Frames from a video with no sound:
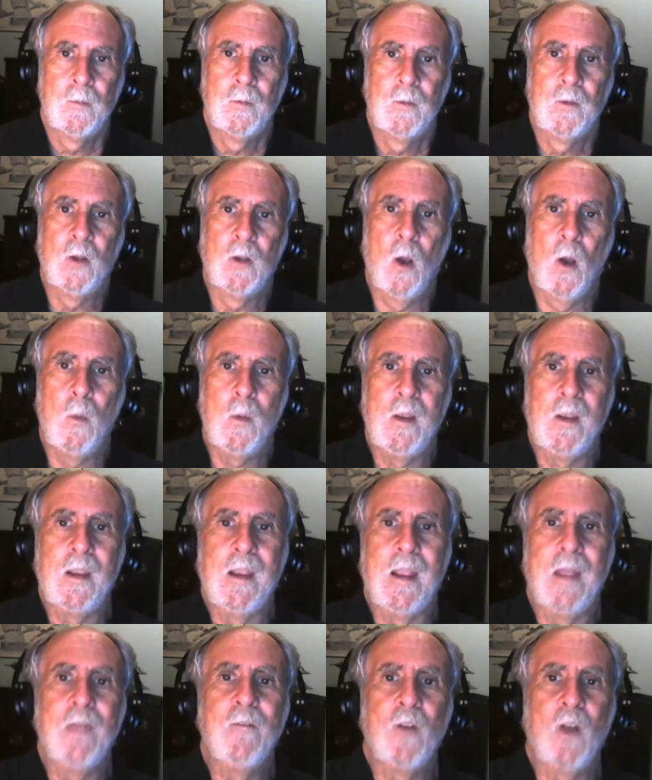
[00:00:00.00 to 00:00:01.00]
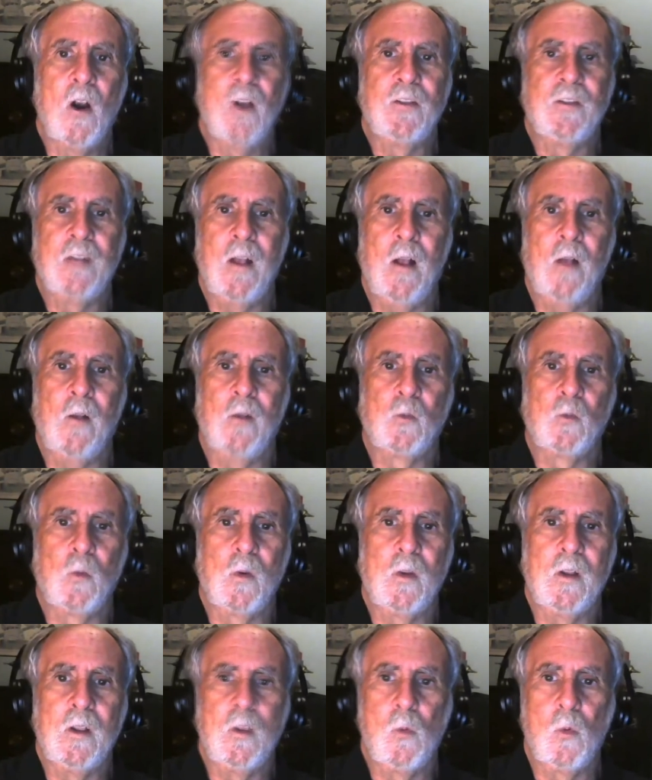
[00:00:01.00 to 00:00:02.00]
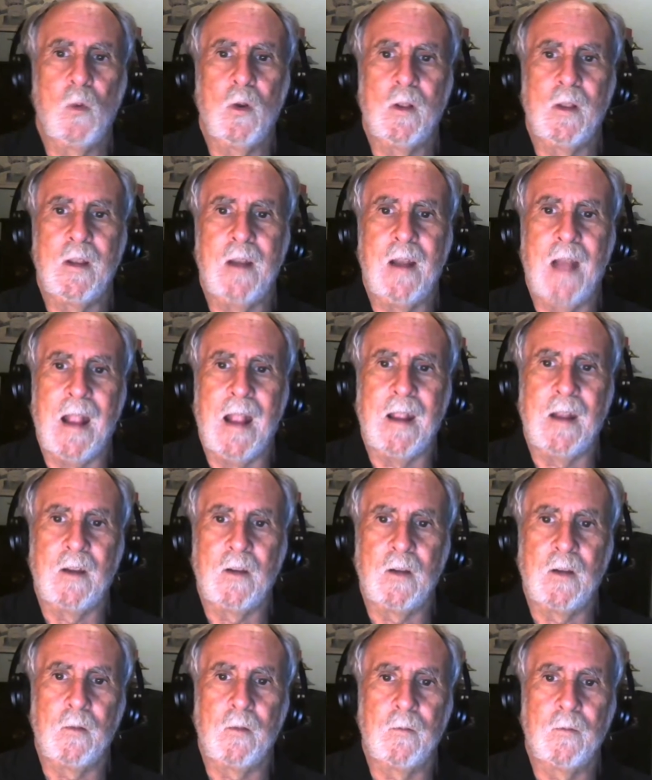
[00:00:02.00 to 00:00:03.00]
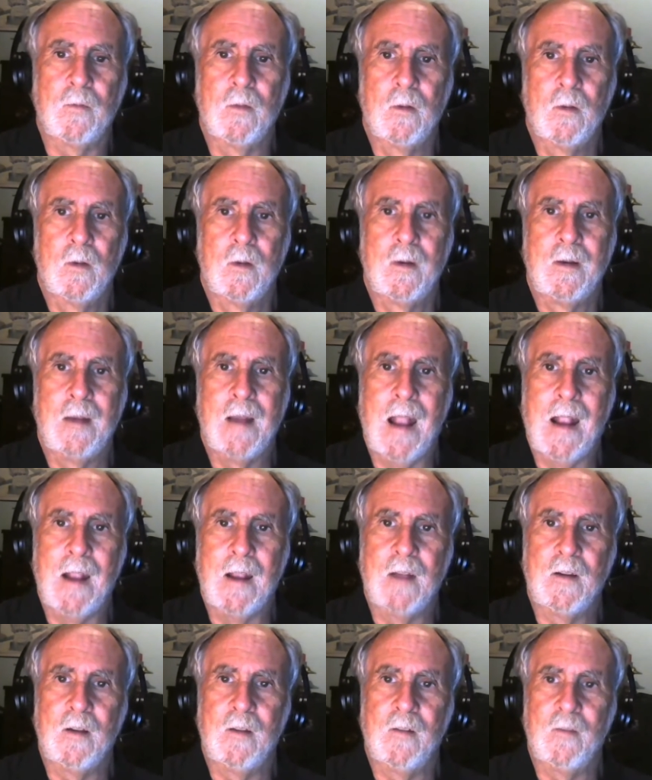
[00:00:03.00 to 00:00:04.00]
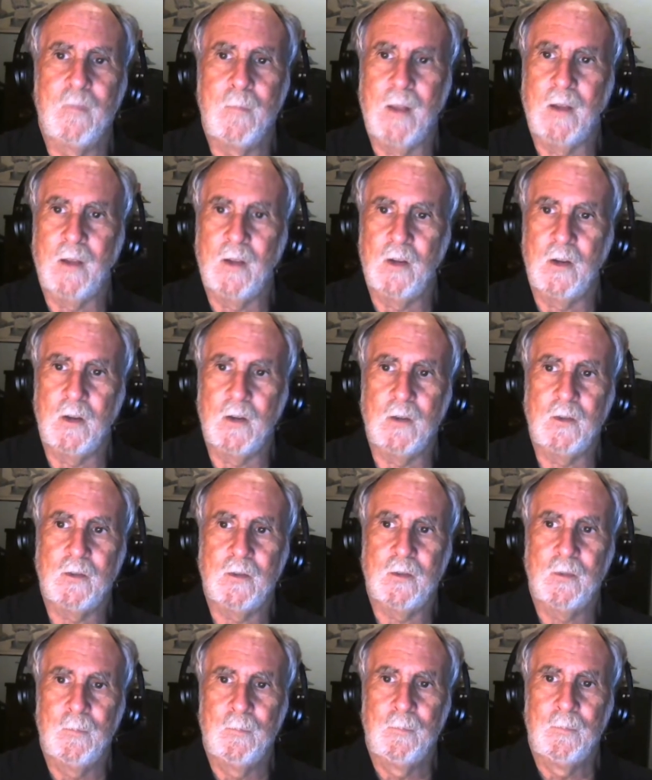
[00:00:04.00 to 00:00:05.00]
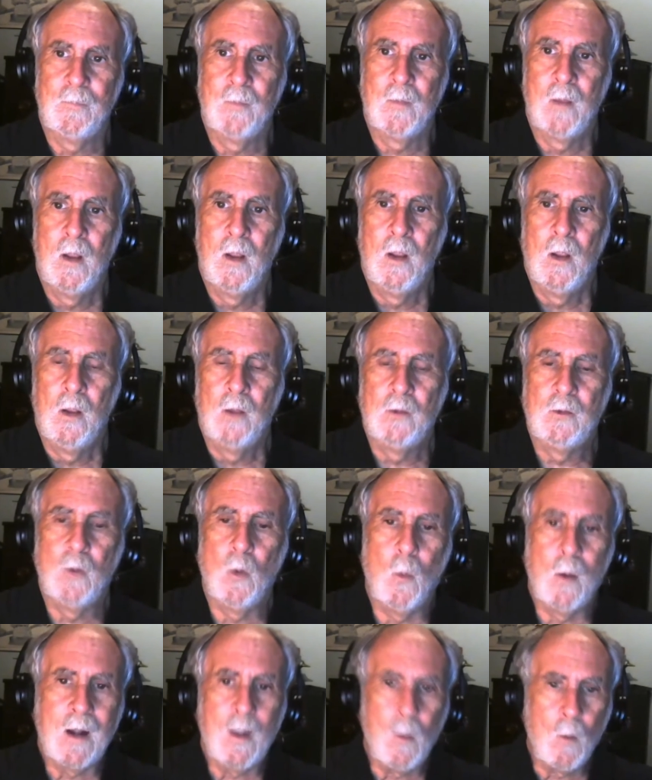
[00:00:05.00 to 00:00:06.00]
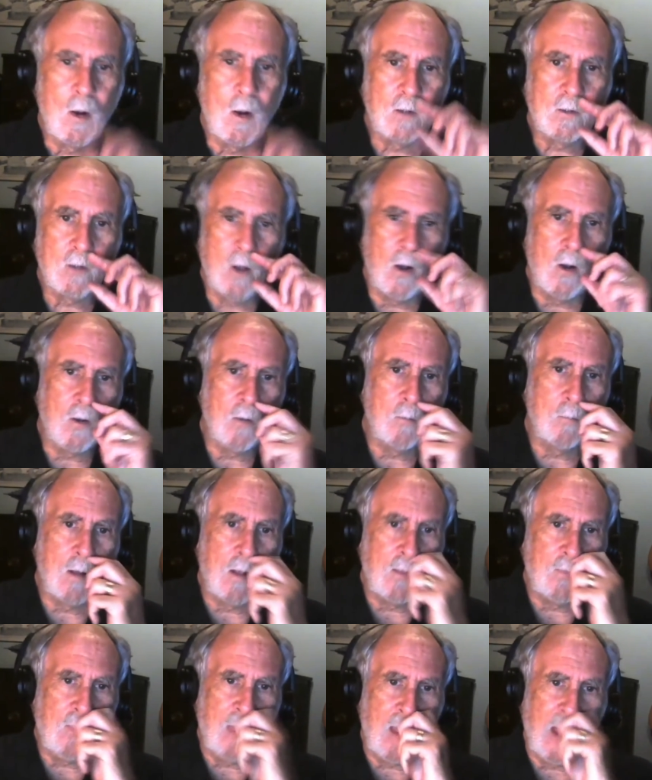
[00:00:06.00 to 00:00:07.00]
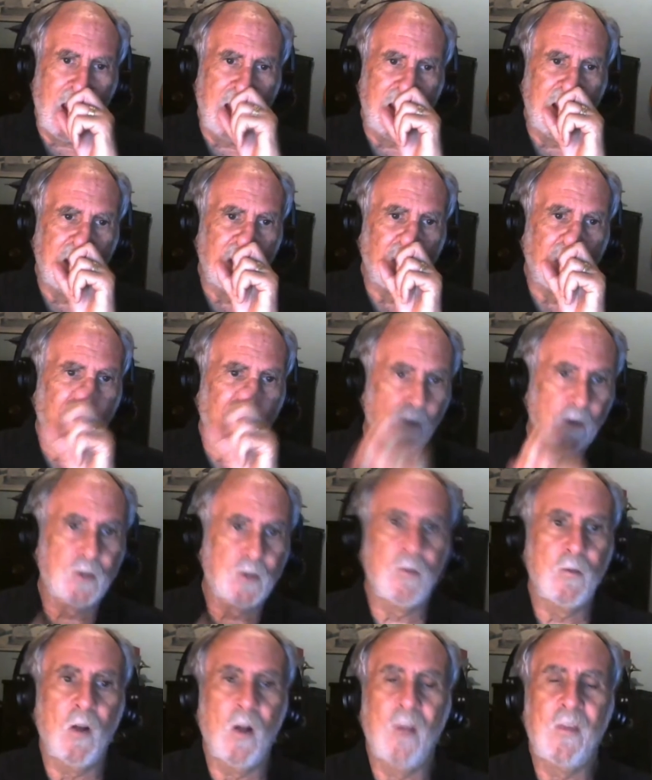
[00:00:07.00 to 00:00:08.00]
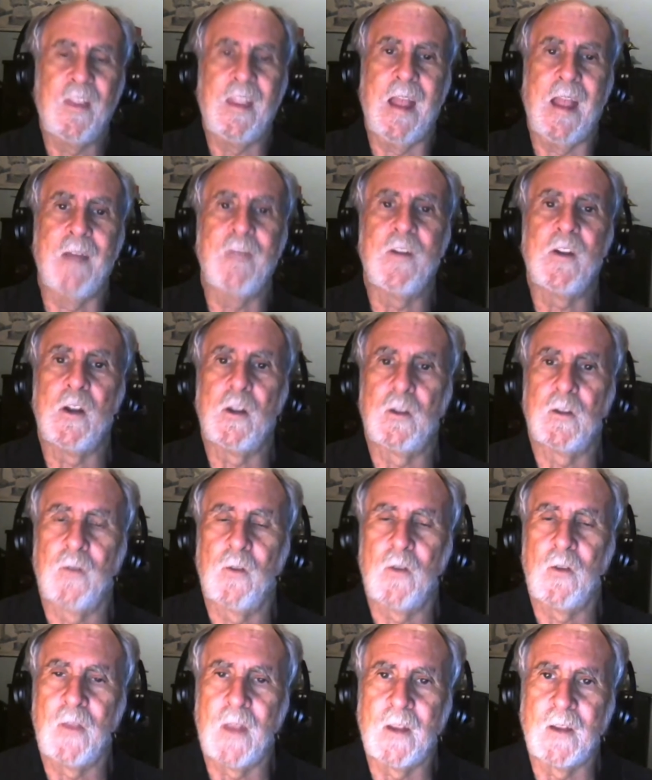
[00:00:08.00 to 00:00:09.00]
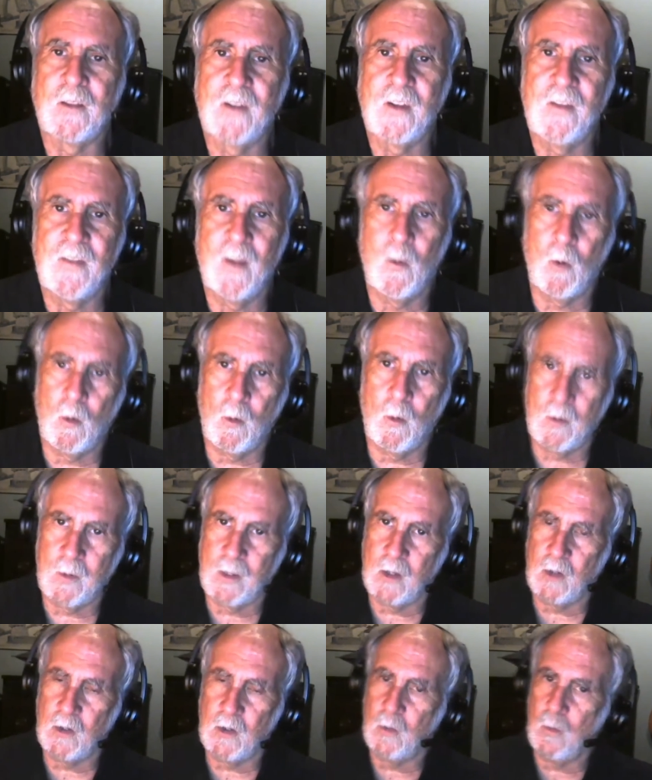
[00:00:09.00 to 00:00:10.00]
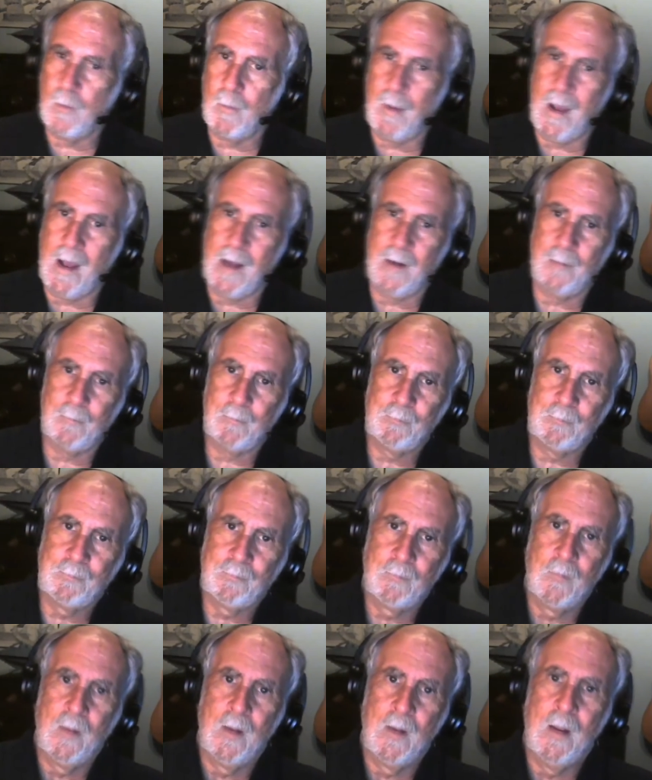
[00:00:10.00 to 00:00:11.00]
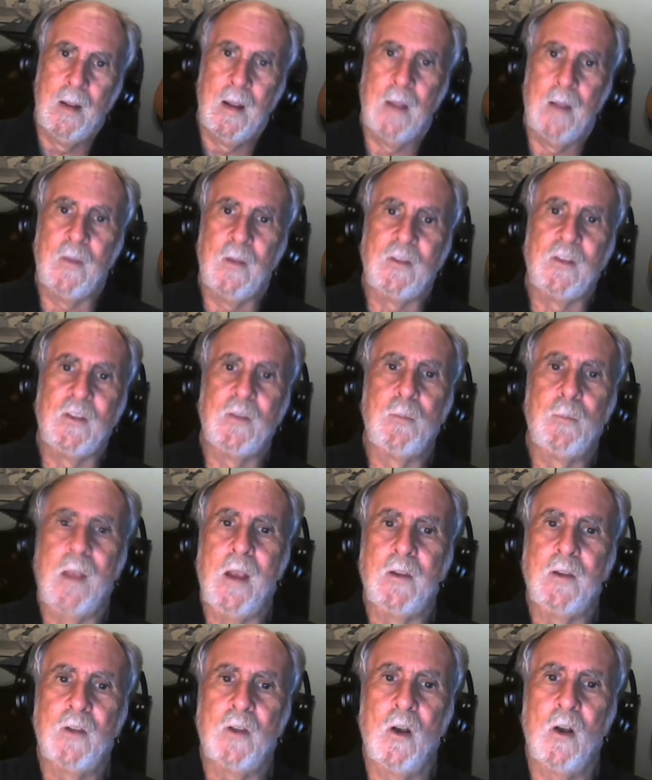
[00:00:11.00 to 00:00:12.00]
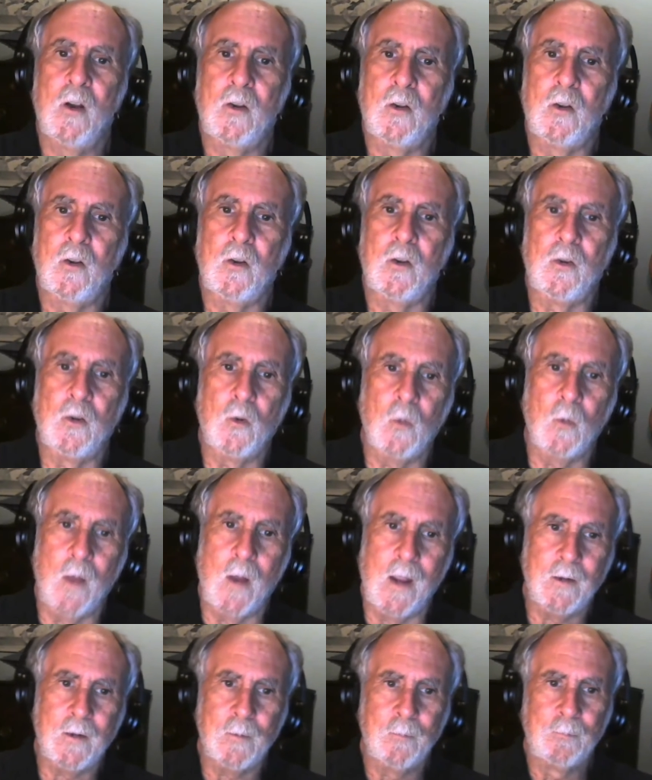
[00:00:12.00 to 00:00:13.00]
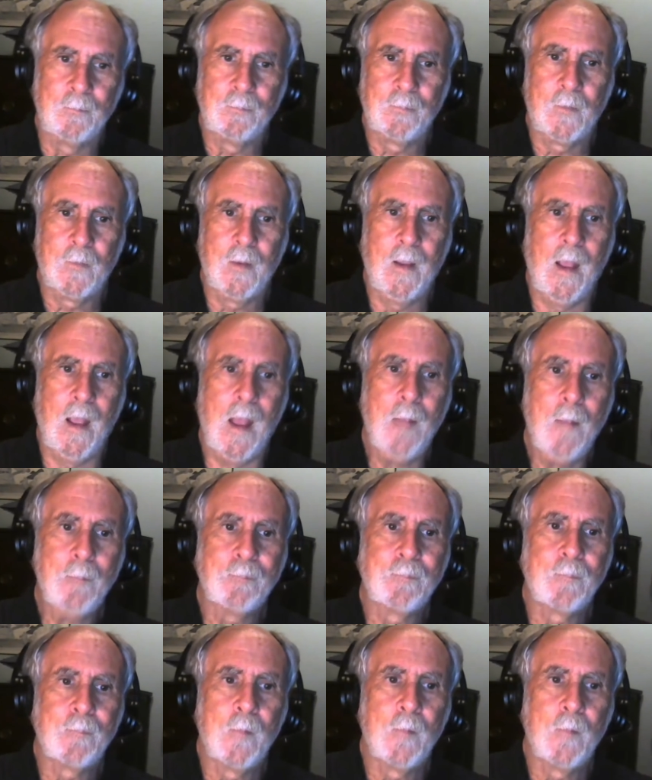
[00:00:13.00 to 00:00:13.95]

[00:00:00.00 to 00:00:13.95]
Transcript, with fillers: So we give ourselves really, really negative messages. So what I want to talk about that is, first of all, the evidence for this and what we can do about it. And this is based on Good to Great. Okay?